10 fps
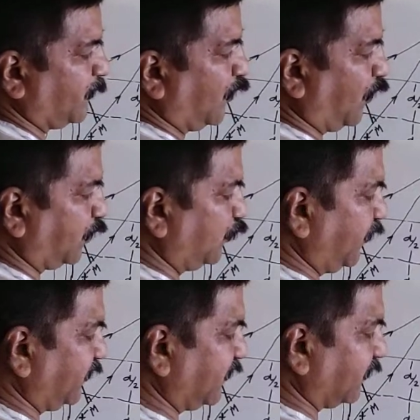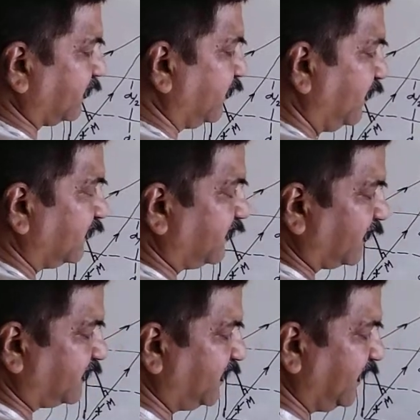On doing this,
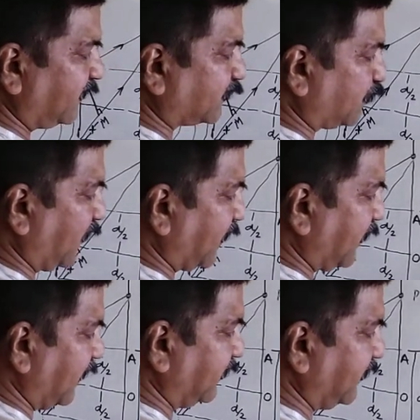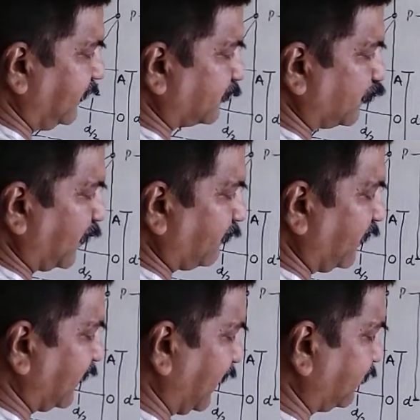this d square and d square
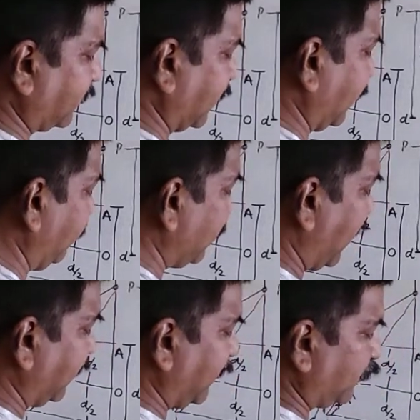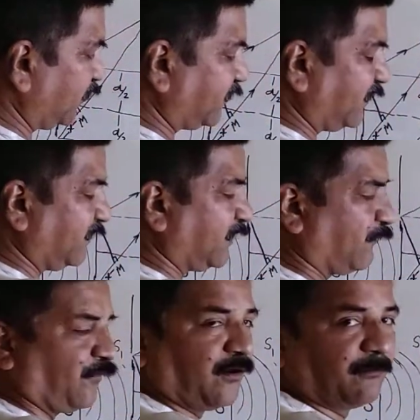will cancel, and now this is in the
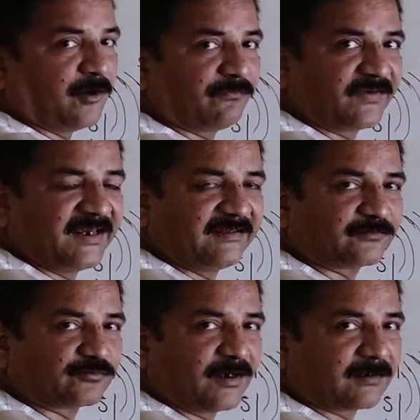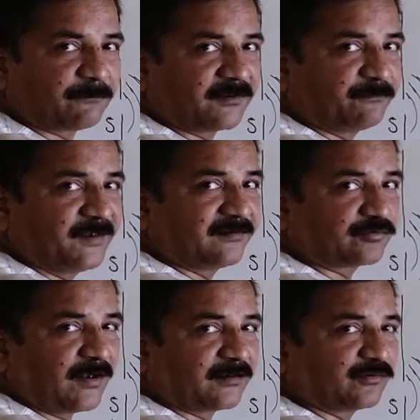form of a square plus b
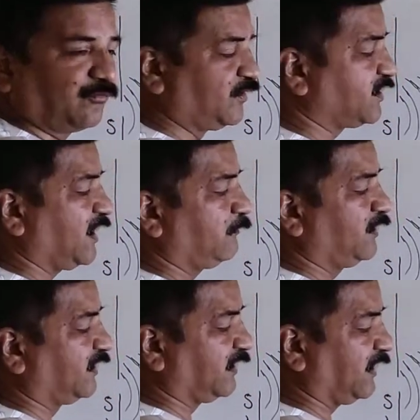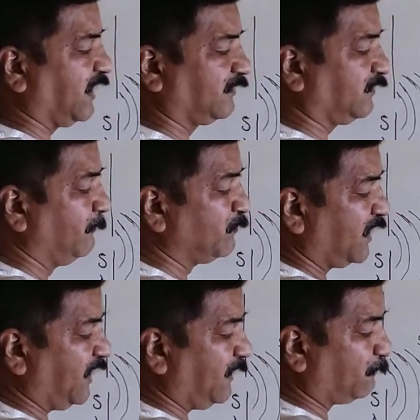square, so which can be written as
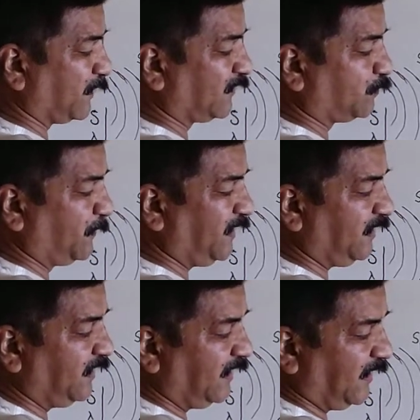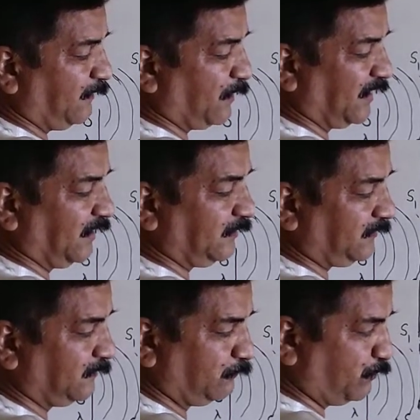a plus b, a minus
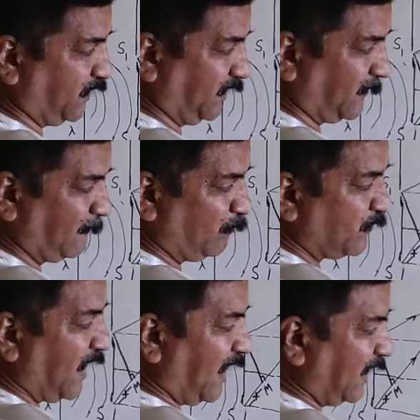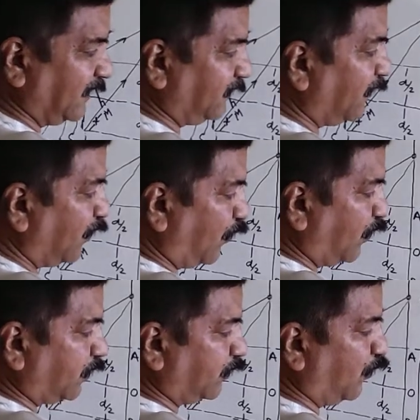b. And
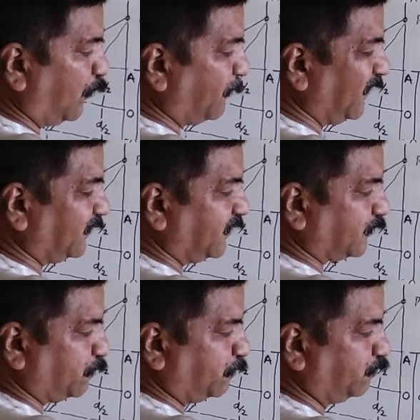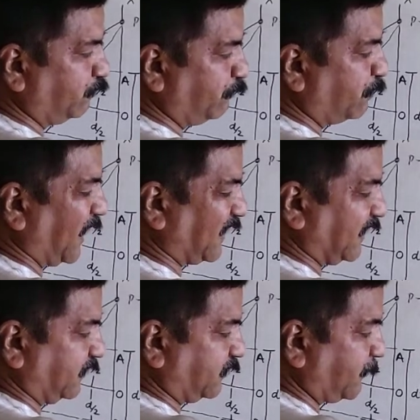on opening this
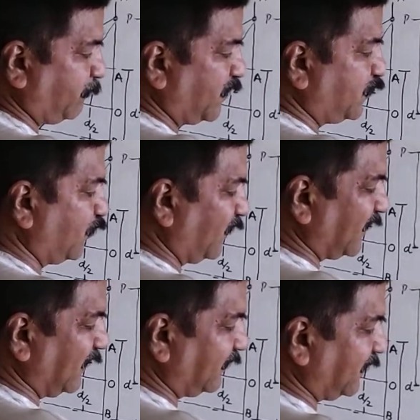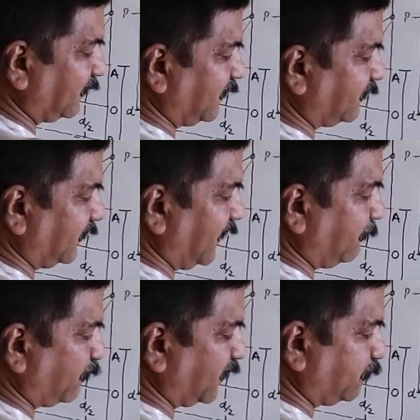bracket, you will get here this a
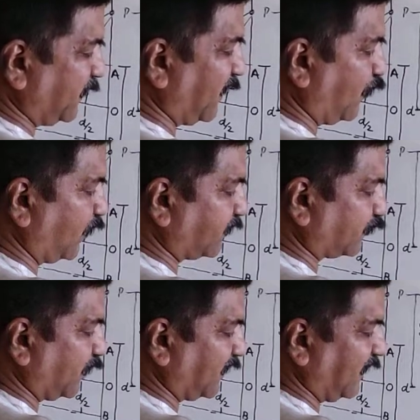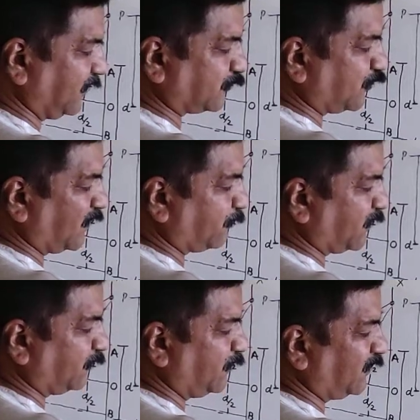plus b ka whole square, a square
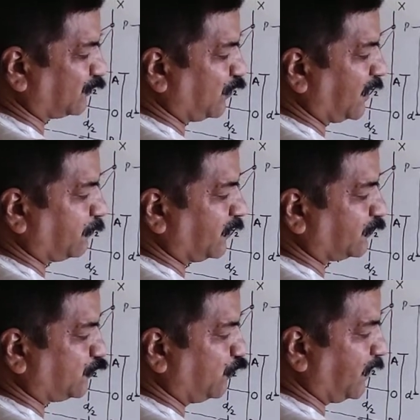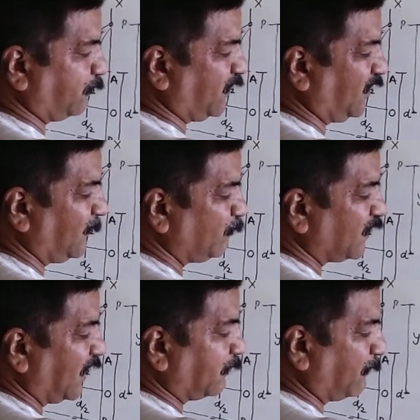plus b square plus 2ab,
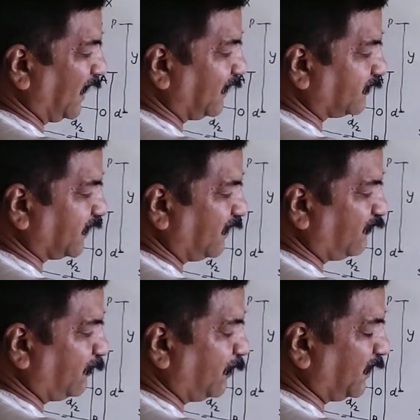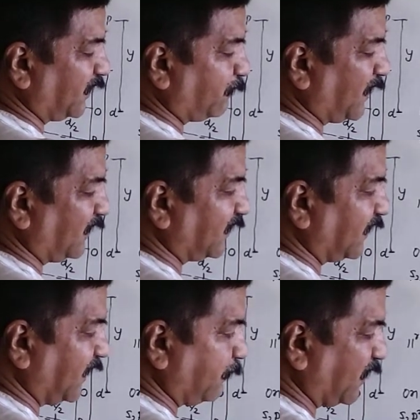and minus sign will be multiplied, then
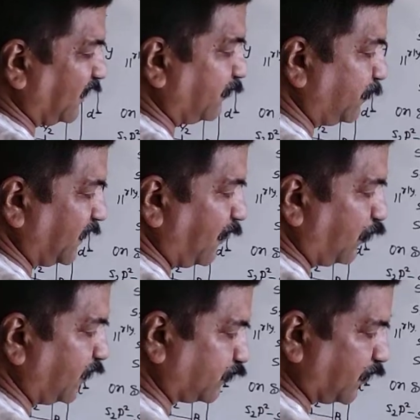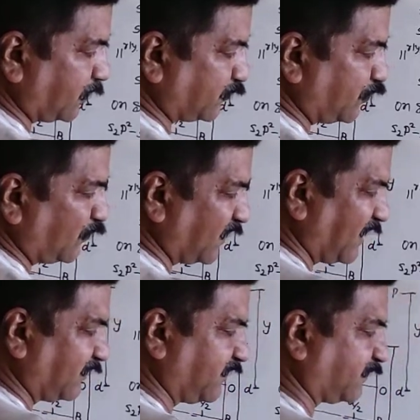a minus b ka whole square, so you will
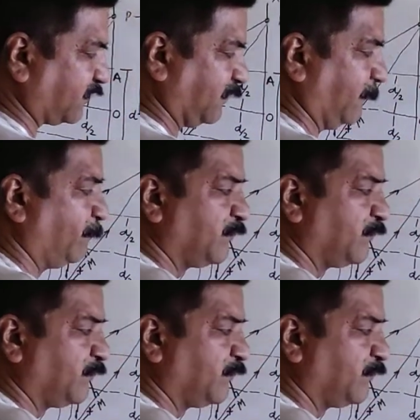get this term.